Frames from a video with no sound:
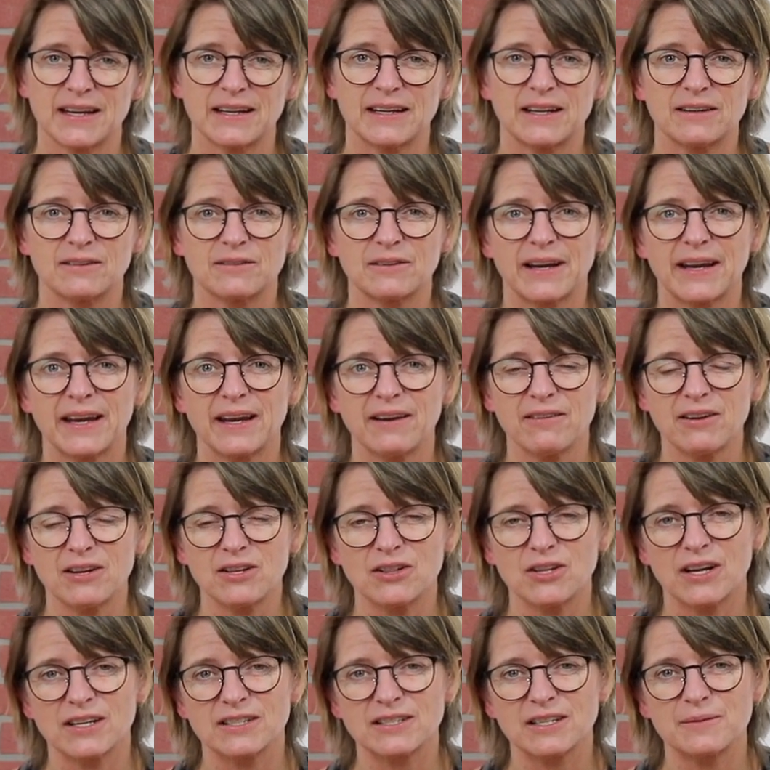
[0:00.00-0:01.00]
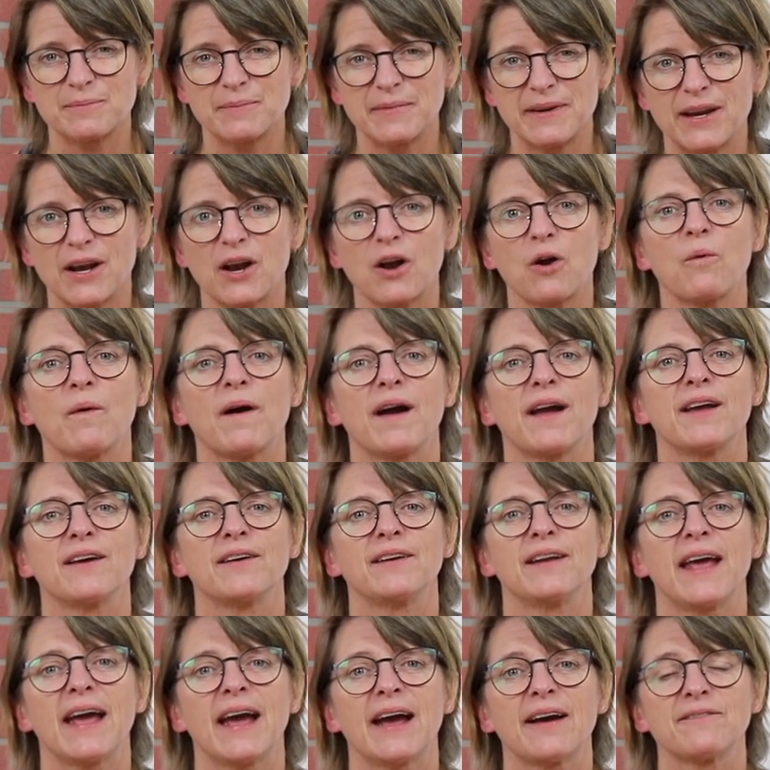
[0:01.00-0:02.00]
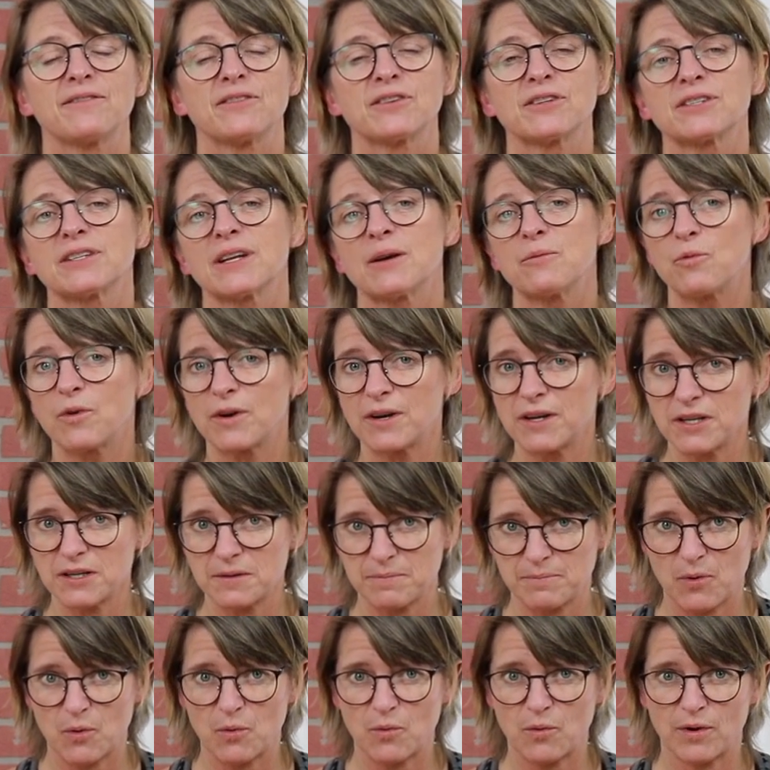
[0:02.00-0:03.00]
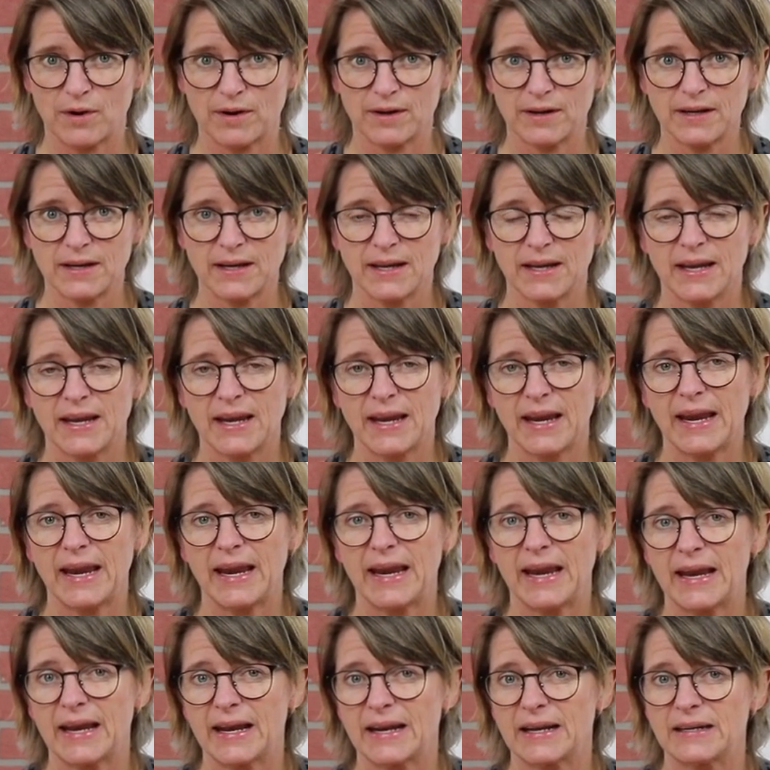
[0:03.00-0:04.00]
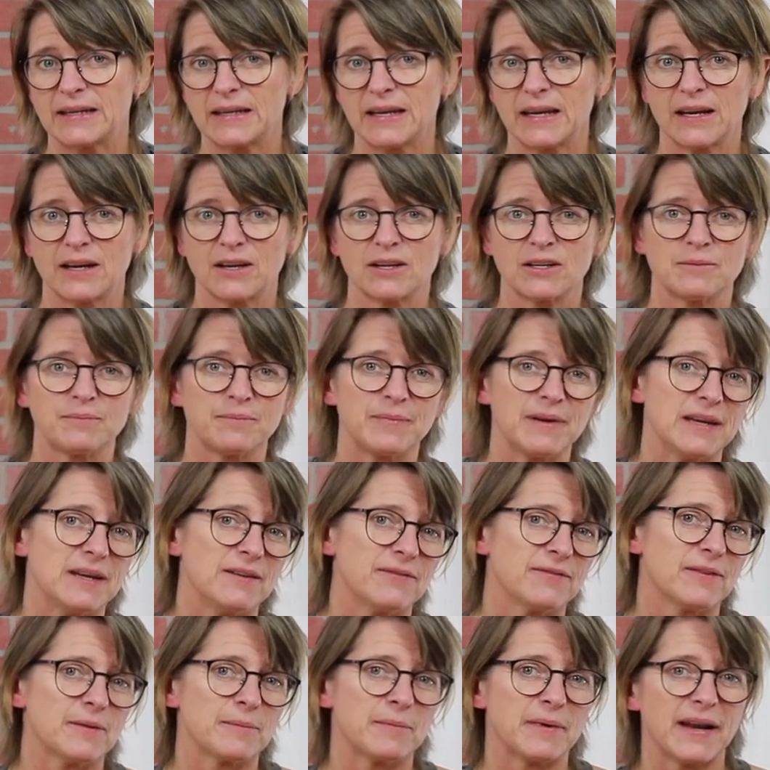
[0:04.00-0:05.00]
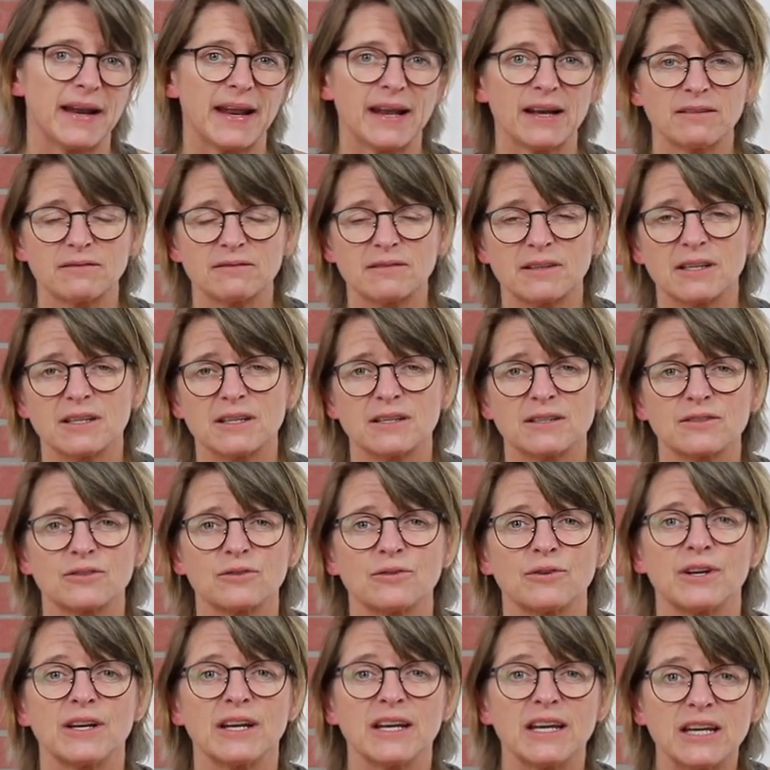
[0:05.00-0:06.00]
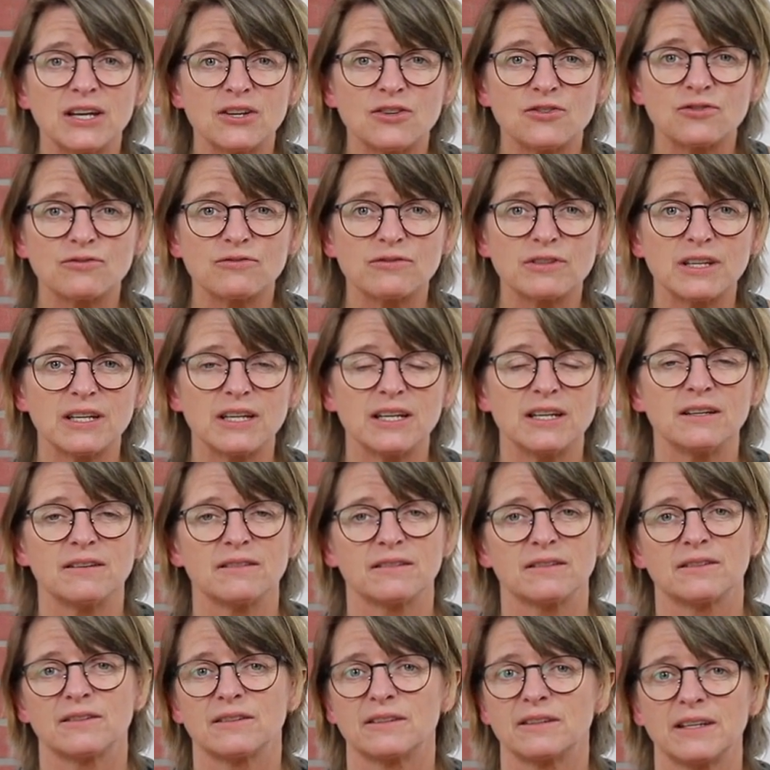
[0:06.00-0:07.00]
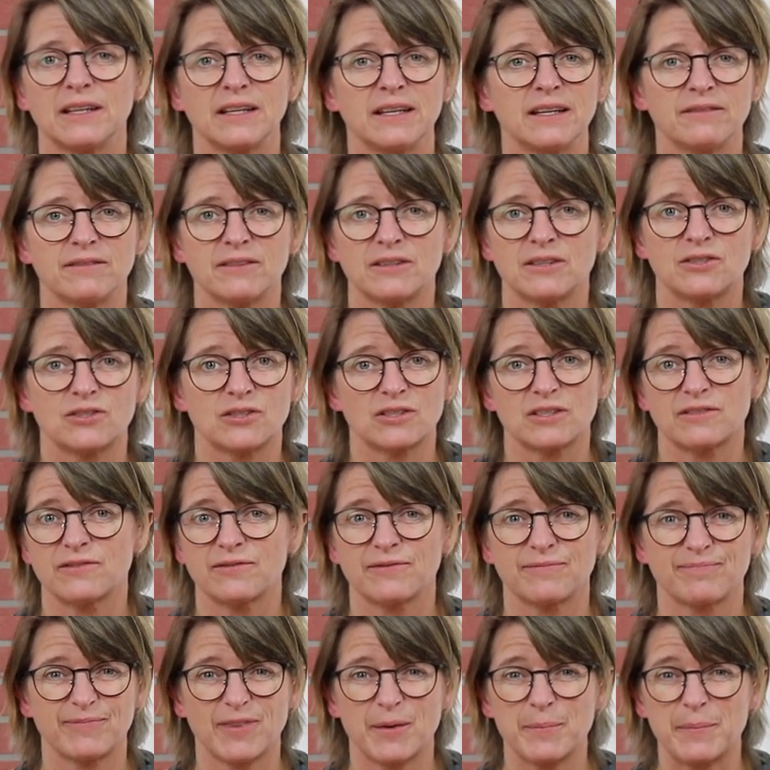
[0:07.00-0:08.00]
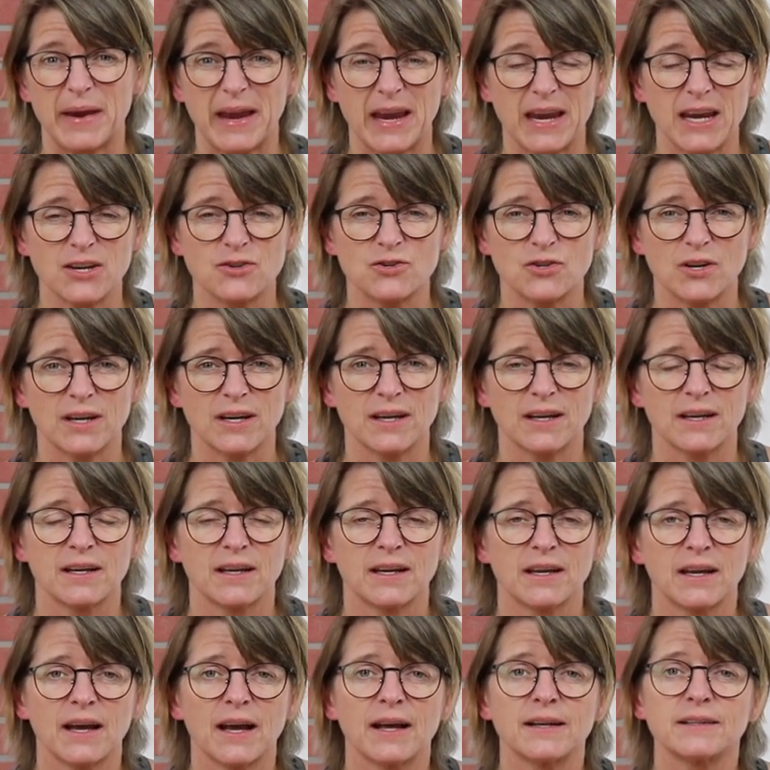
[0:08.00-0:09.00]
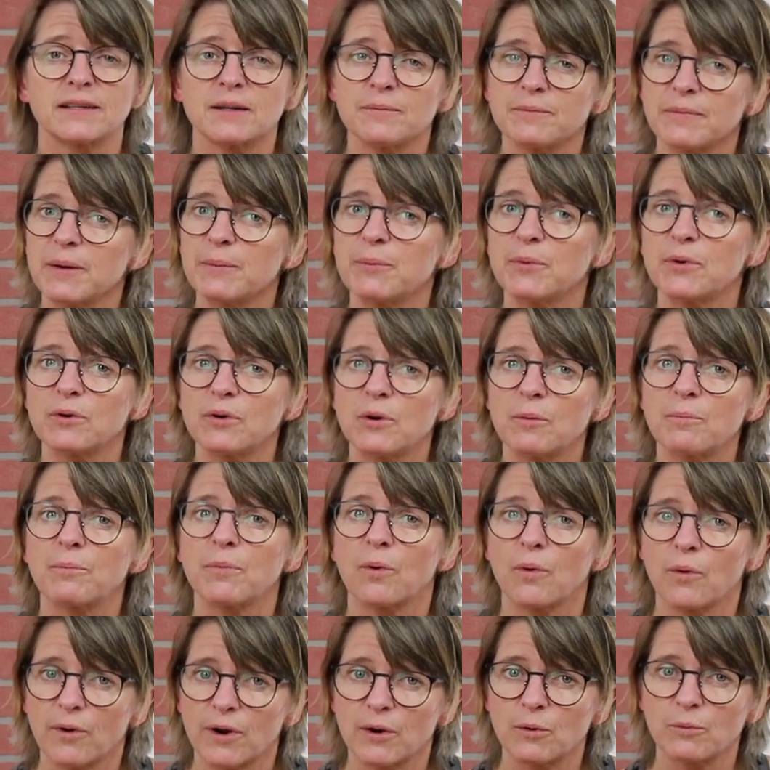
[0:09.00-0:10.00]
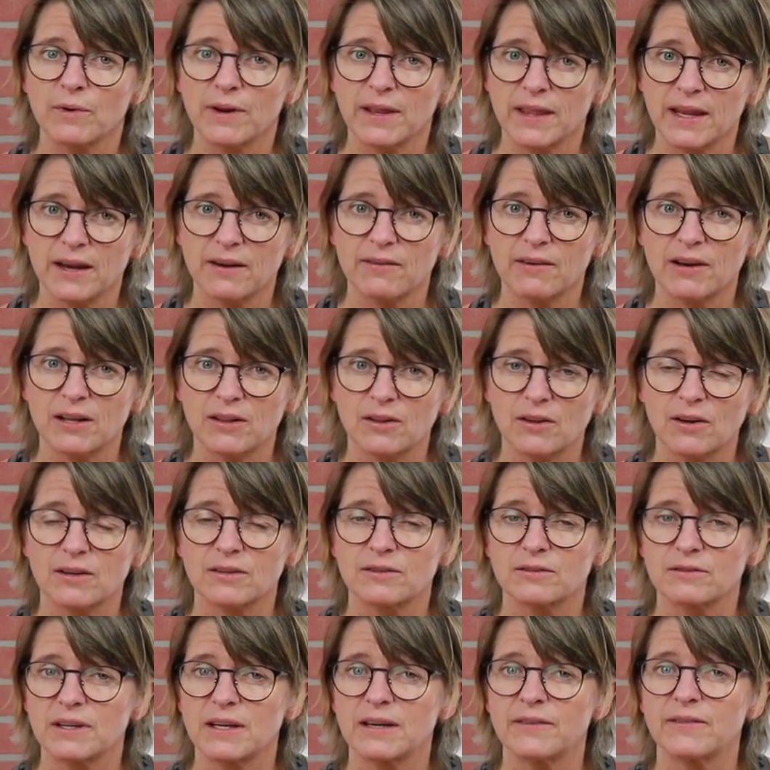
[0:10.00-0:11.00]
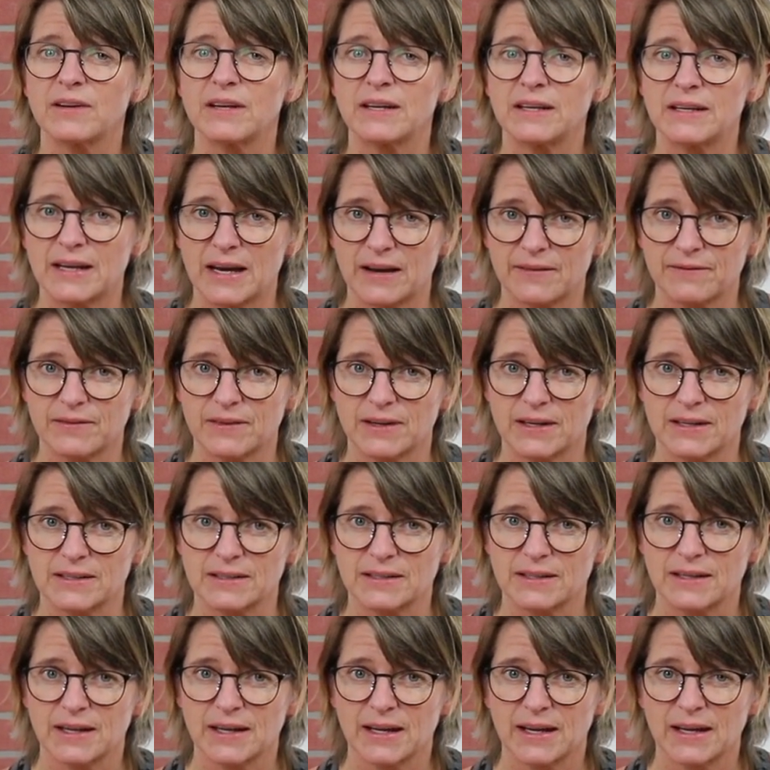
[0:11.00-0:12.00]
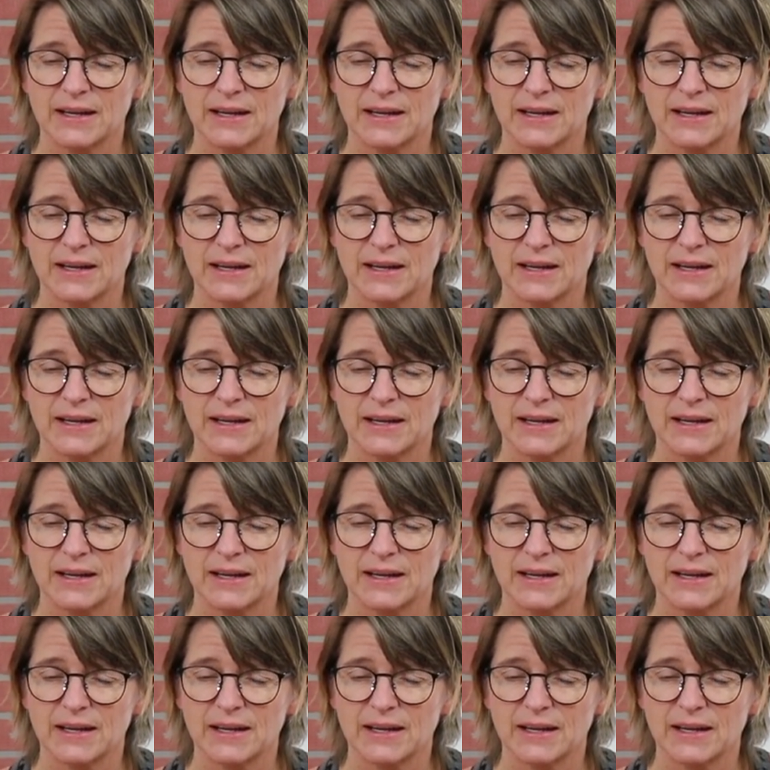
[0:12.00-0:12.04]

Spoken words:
Now, hearing loss can be acquired after someone is born, and it could be from an illness or an injury or even just from aging. And some people are born with hearing loss or even deafness.